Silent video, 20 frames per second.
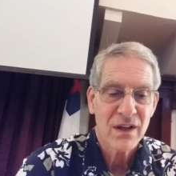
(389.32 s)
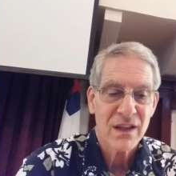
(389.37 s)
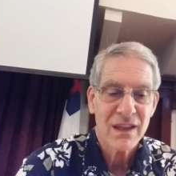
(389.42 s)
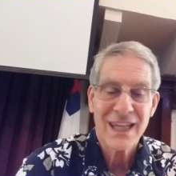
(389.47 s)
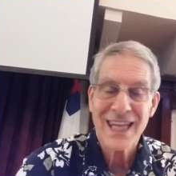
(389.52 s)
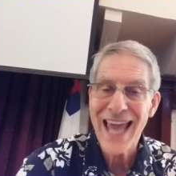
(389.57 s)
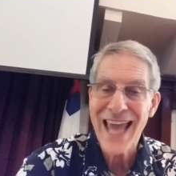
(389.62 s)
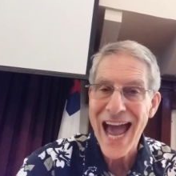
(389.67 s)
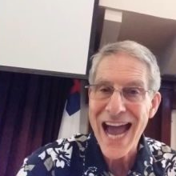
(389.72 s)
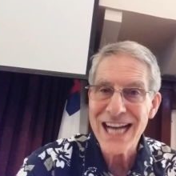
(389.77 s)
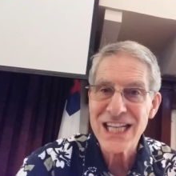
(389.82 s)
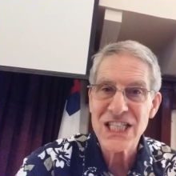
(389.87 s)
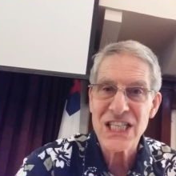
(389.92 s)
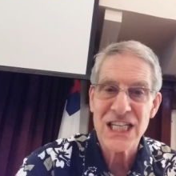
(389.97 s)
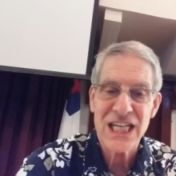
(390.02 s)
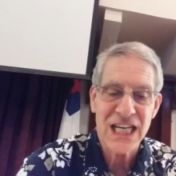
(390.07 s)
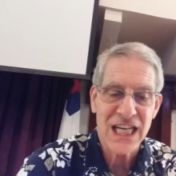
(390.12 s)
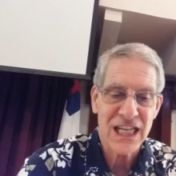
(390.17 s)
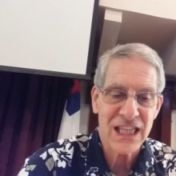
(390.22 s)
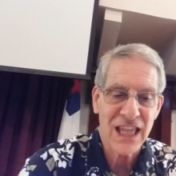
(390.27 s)
the
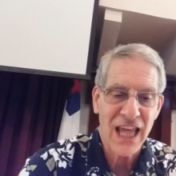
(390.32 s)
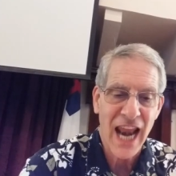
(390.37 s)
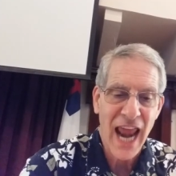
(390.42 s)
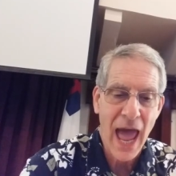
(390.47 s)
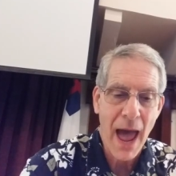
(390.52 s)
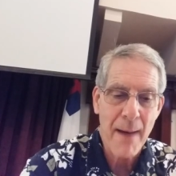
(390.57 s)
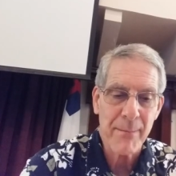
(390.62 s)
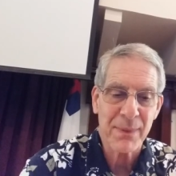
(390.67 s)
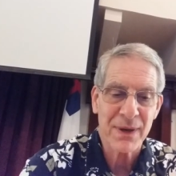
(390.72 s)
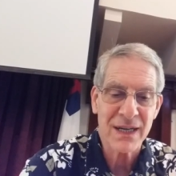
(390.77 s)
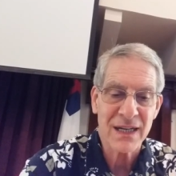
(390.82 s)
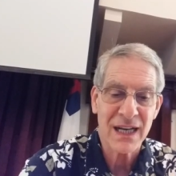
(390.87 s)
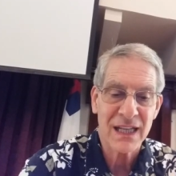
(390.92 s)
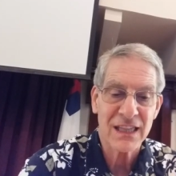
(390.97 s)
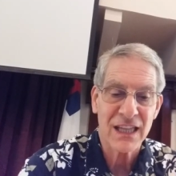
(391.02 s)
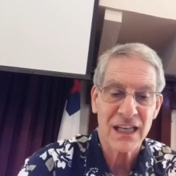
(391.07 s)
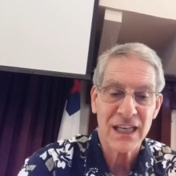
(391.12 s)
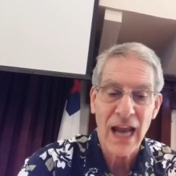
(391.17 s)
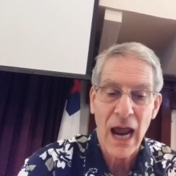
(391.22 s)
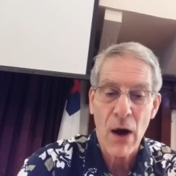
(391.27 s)
accident that happened at
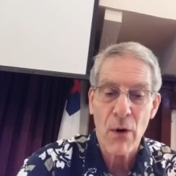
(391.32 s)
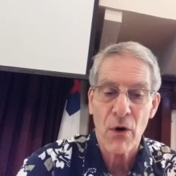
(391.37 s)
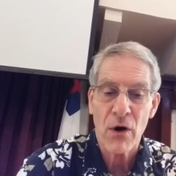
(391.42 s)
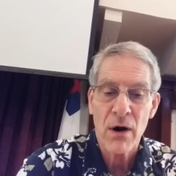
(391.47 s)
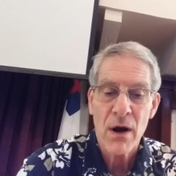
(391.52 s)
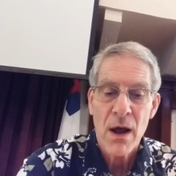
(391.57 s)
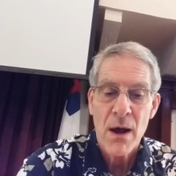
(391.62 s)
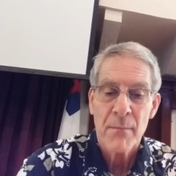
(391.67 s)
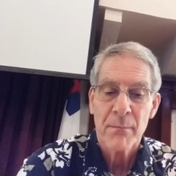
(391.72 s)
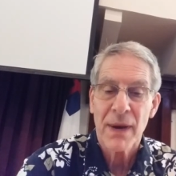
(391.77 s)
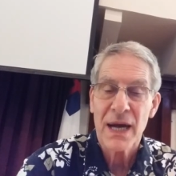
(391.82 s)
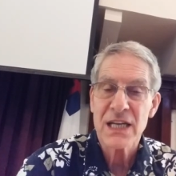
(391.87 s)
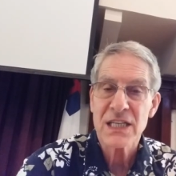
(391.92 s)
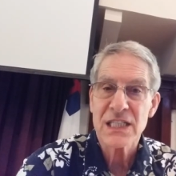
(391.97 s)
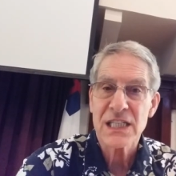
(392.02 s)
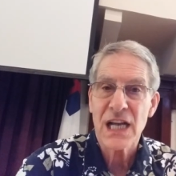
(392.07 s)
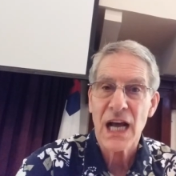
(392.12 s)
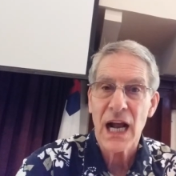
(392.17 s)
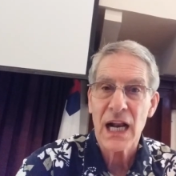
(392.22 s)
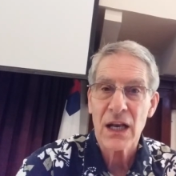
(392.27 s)
the tower by
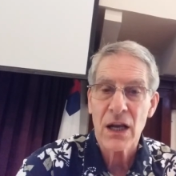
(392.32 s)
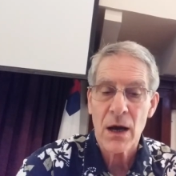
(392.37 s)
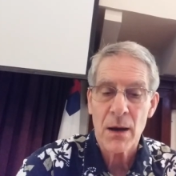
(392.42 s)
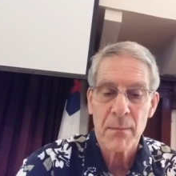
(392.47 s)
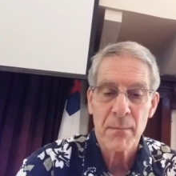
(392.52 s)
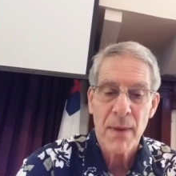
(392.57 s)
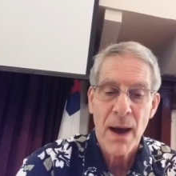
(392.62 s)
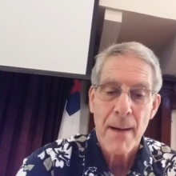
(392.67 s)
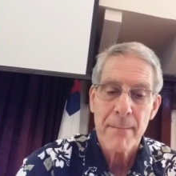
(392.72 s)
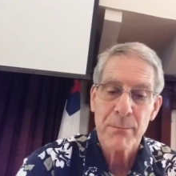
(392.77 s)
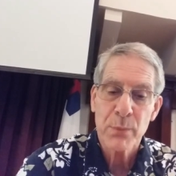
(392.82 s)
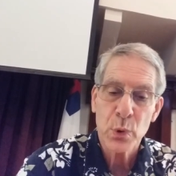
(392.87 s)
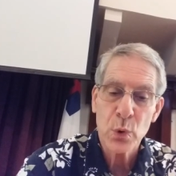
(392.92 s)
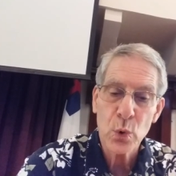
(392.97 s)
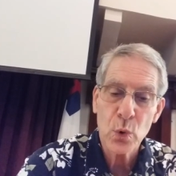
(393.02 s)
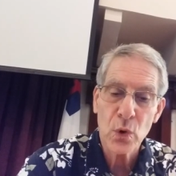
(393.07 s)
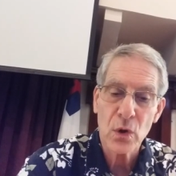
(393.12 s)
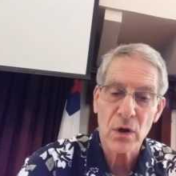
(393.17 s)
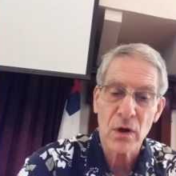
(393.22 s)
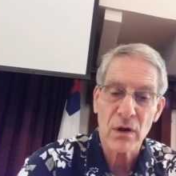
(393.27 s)
Siloam
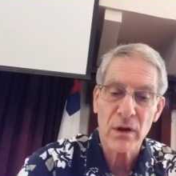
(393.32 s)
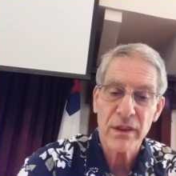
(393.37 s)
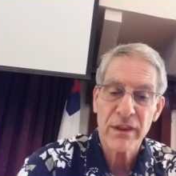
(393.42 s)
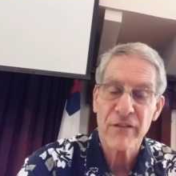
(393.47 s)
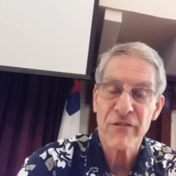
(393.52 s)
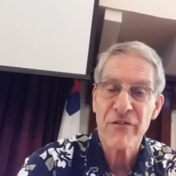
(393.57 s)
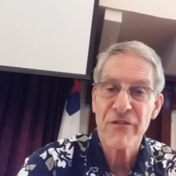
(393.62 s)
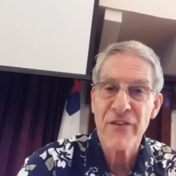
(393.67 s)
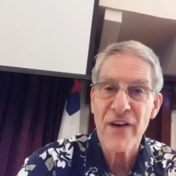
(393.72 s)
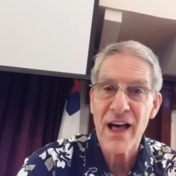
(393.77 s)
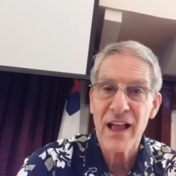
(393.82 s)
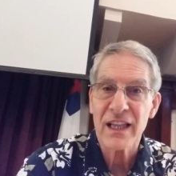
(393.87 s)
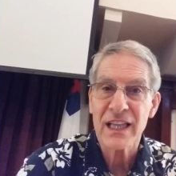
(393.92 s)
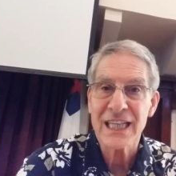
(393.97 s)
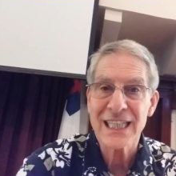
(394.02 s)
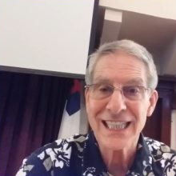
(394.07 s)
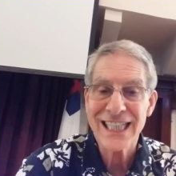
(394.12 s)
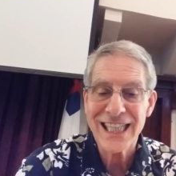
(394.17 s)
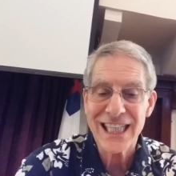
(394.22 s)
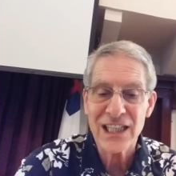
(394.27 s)
Pool that fell
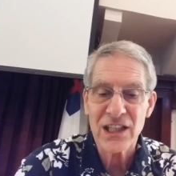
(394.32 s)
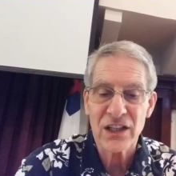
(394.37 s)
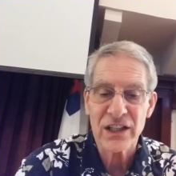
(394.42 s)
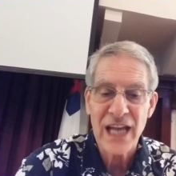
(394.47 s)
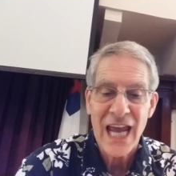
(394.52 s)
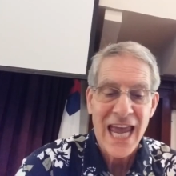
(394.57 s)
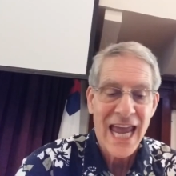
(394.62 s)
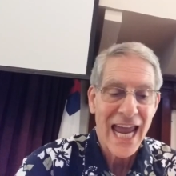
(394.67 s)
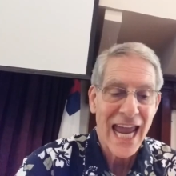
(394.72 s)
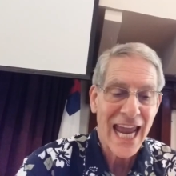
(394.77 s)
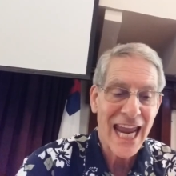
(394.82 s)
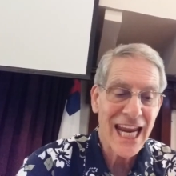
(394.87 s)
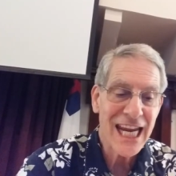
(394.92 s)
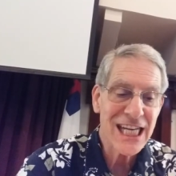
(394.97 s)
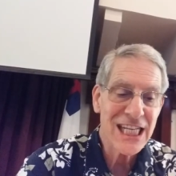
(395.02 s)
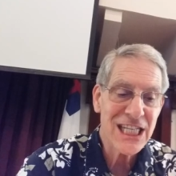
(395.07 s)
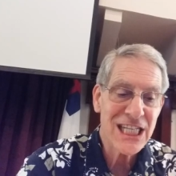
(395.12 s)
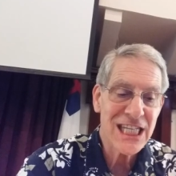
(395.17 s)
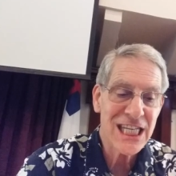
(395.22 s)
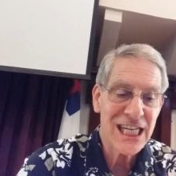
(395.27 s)
and killed
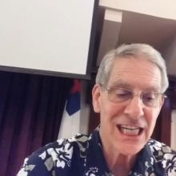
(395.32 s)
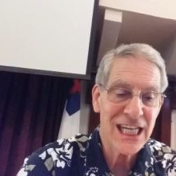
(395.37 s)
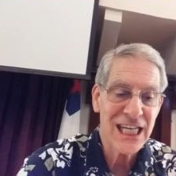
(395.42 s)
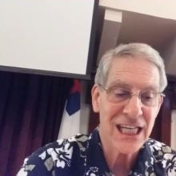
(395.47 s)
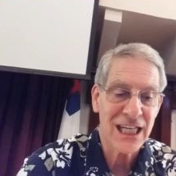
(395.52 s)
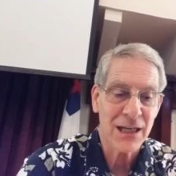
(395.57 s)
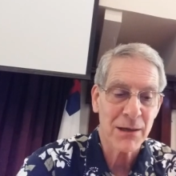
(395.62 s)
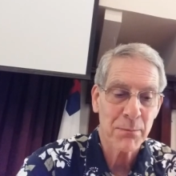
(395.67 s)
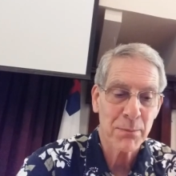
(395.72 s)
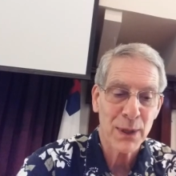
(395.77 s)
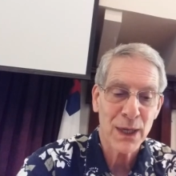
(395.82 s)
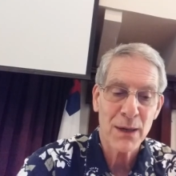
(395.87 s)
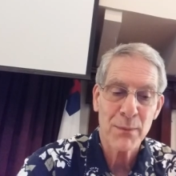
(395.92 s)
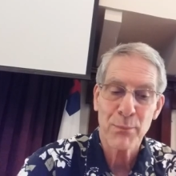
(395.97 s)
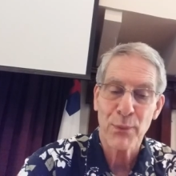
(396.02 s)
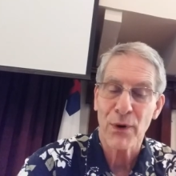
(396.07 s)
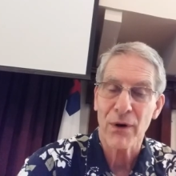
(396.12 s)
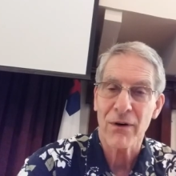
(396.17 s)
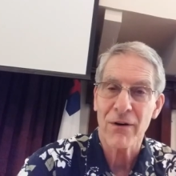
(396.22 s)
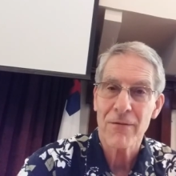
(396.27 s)
18
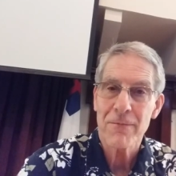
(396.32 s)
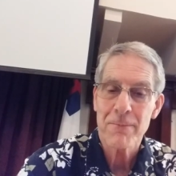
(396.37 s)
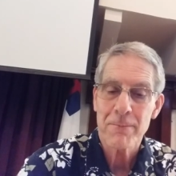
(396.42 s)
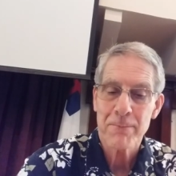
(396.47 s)
people.